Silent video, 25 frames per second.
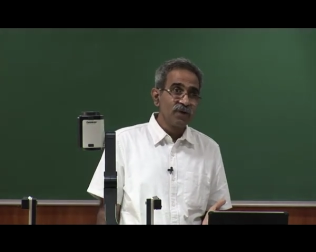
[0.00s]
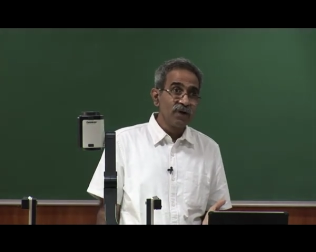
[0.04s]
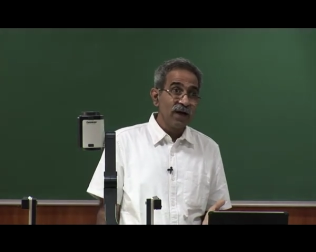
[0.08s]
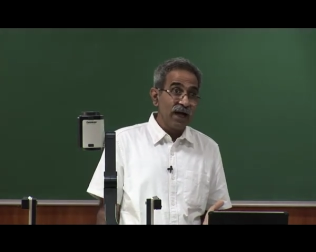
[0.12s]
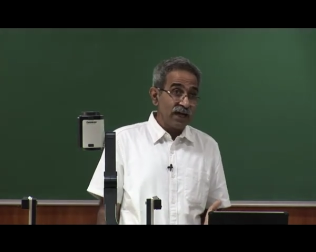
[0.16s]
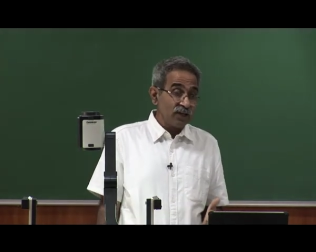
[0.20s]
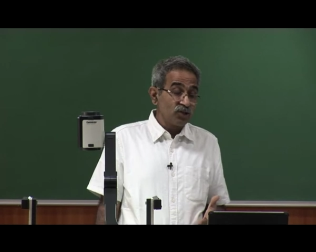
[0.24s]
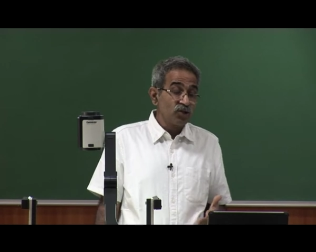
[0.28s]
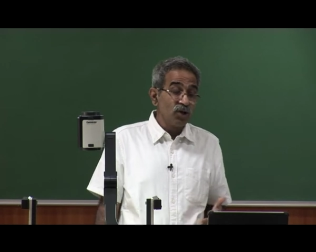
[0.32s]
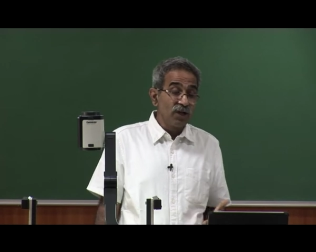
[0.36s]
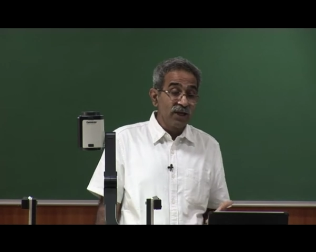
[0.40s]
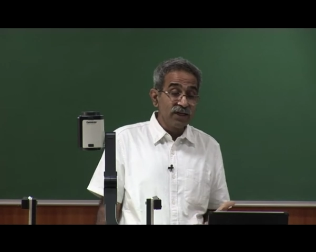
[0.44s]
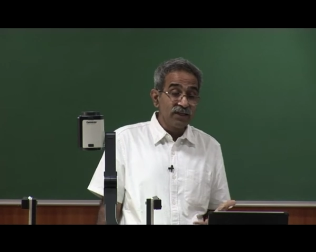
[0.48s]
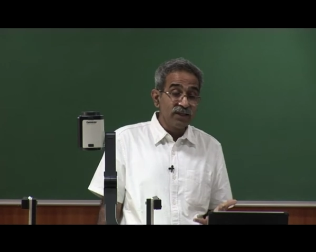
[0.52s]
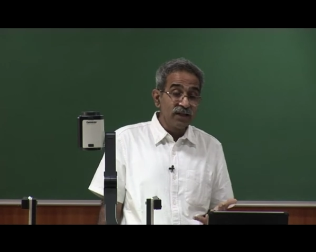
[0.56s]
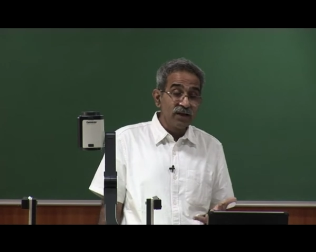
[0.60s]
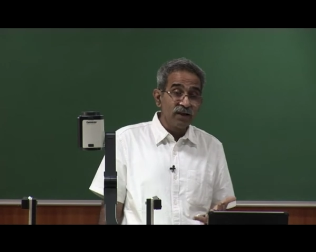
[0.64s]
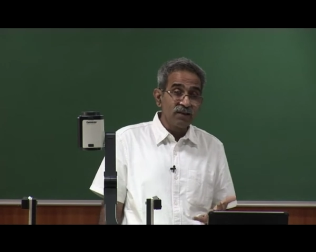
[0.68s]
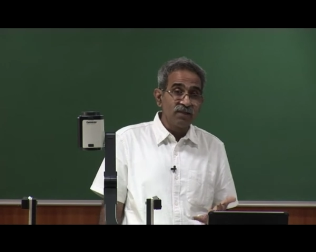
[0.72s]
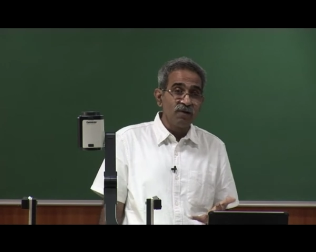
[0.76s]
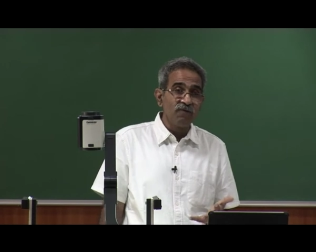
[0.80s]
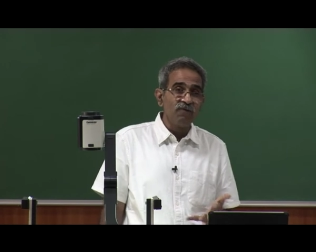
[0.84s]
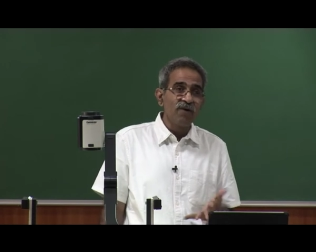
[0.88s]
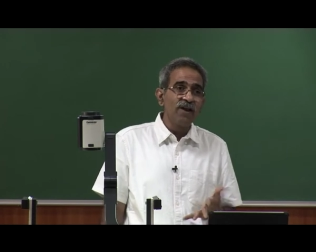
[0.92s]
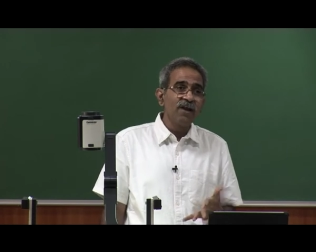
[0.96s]
Actually, there
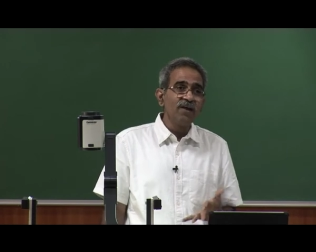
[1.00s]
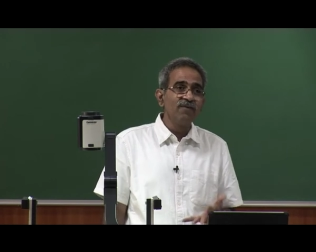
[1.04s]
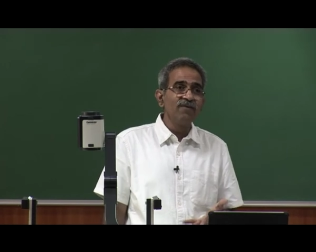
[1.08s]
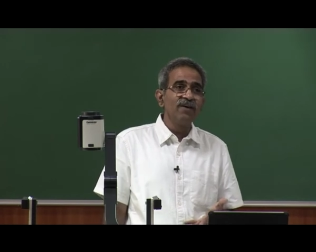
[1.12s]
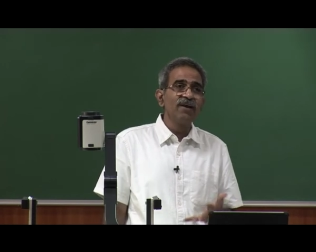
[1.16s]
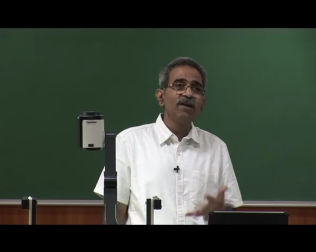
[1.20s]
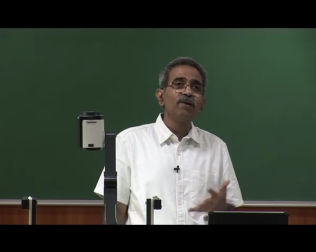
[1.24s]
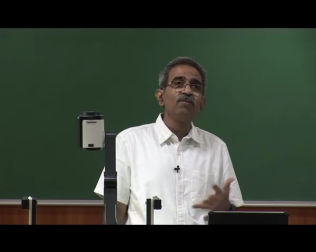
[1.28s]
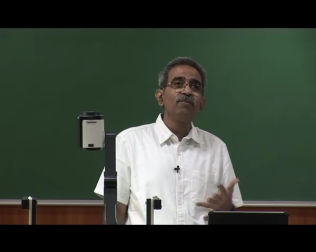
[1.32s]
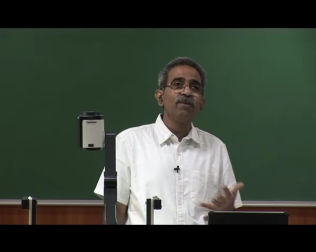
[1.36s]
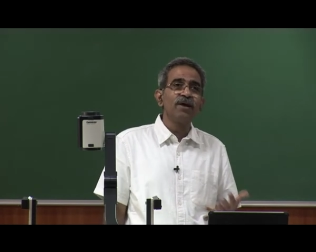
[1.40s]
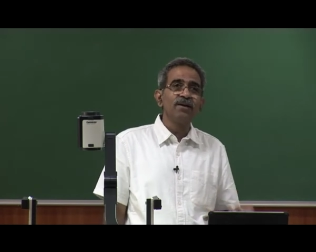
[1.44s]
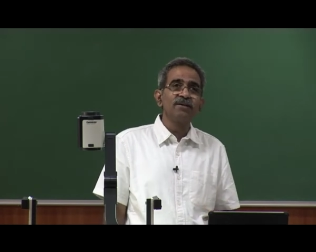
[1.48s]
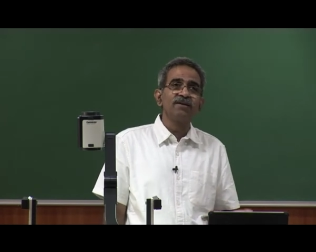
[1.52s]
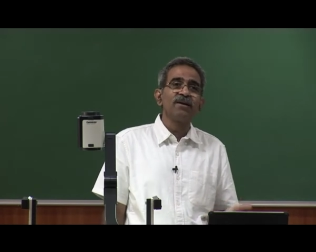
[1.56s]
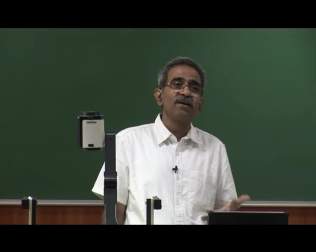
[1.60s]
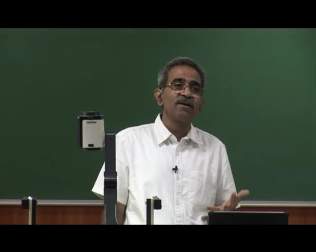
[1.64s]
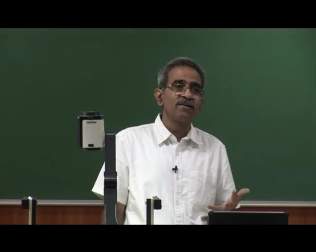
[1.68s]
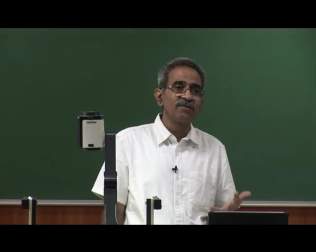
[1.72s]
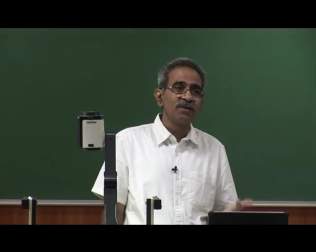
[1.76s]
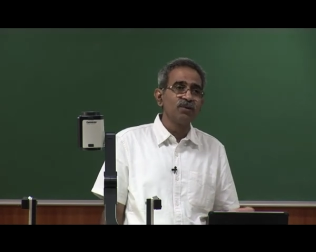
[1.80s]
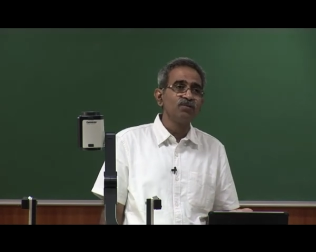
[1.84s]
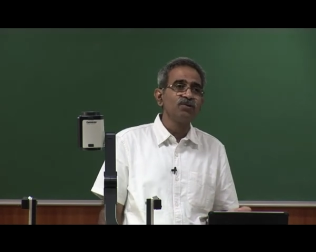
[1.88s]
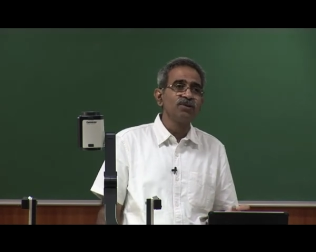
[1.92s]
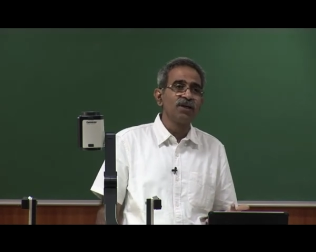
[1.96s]
is a very, very major
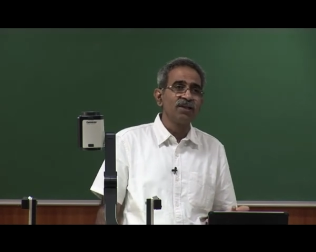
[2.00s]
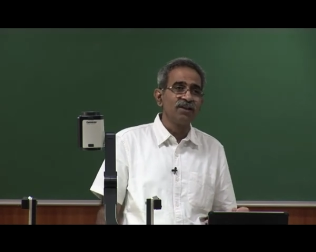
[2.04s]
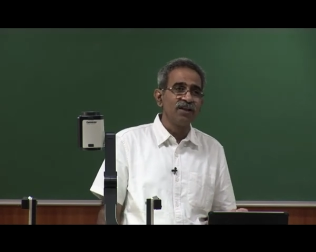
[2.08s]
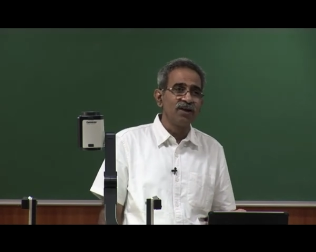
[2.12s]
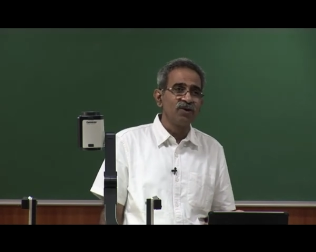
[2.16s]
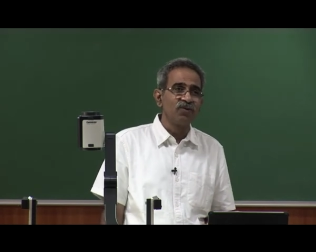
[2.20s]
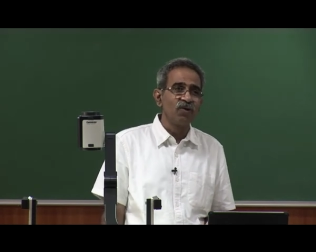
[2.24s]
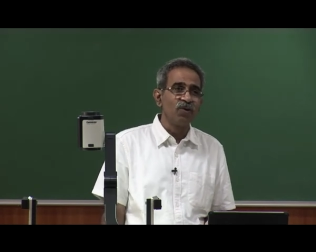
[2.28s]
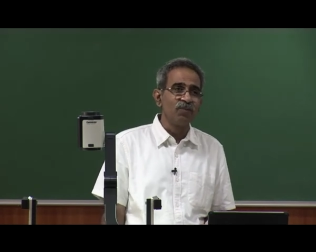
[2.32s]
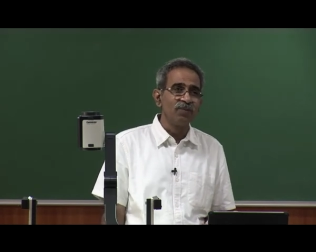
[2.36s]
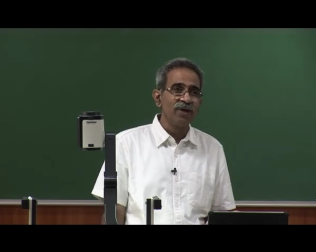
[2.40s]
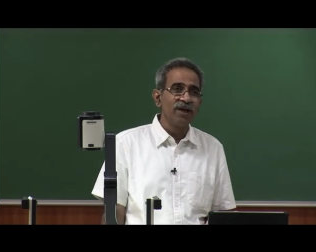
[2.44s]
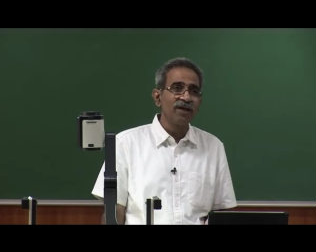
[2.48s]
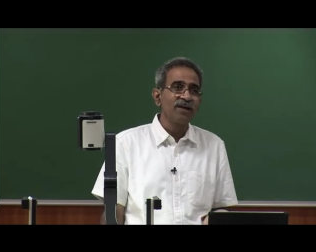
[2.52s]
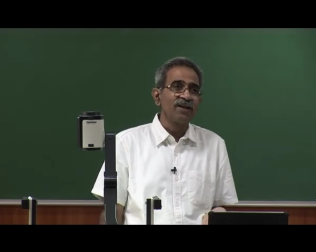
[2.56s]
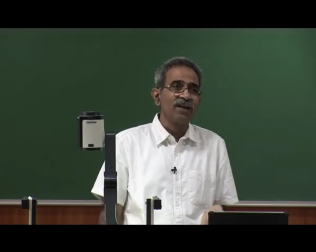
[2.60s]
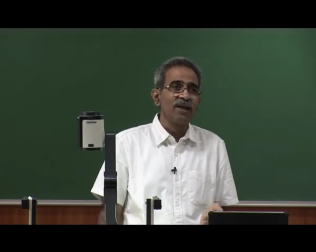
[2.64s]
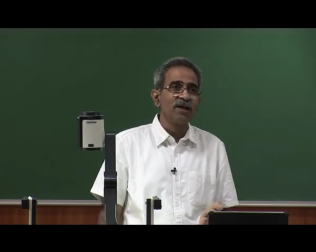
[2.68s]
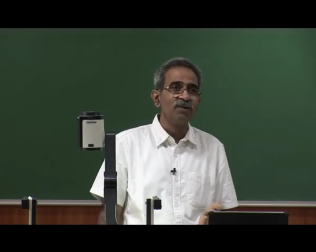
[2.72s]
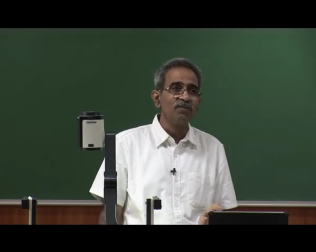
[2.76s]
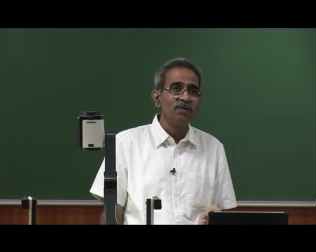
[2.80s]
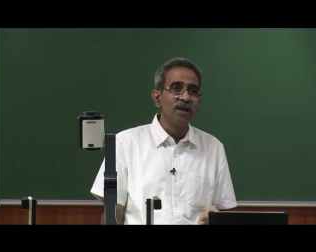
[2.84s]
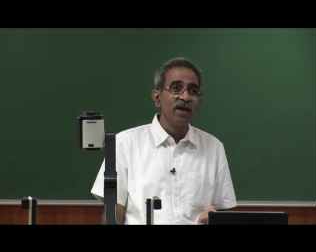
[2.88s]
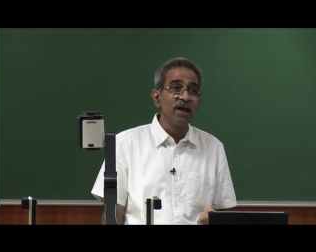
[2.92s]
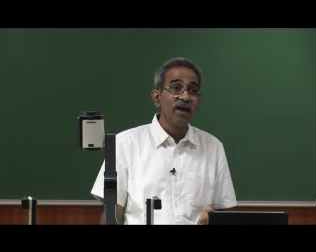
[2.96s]
assumption that we make,
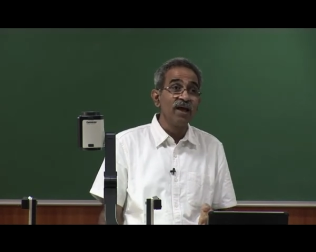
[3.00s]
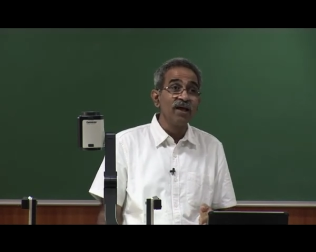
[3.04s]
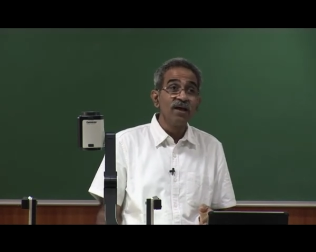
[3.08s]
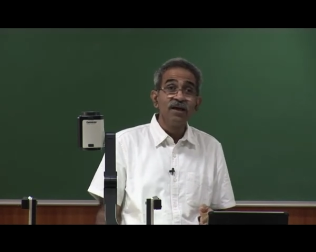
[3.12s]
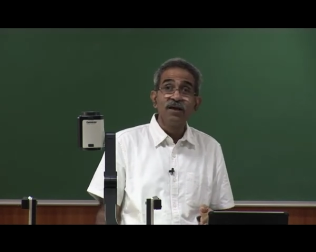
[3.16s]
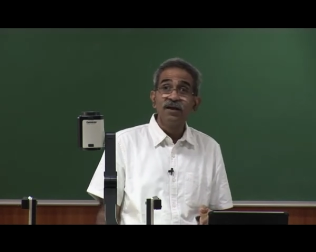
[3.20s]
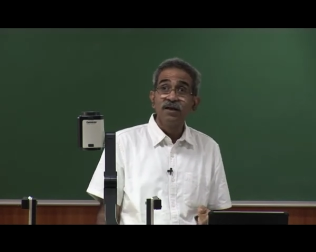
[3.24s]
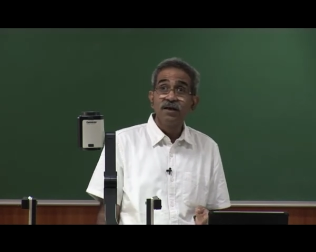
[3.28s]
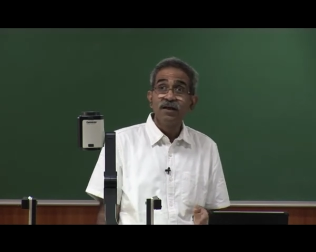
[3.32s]
namely